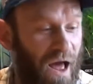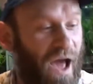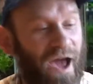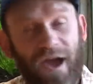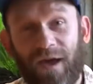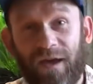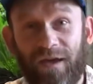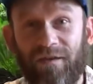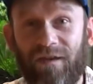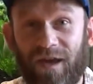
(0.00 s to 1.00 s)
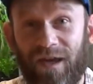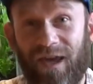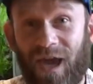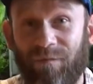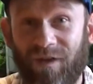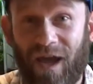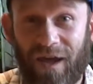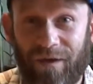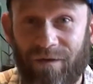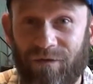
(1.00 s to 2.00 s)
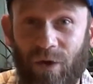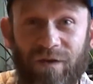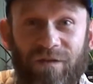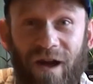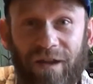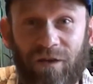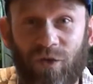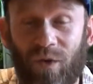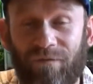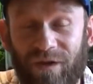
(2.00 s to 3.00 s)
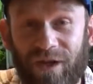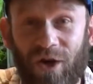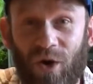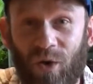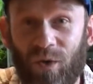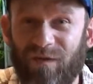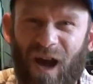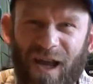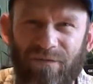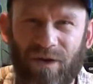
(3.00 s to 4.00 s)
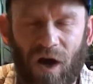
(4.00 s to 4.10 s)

And it came today. So I decided to do a video. It's kind of an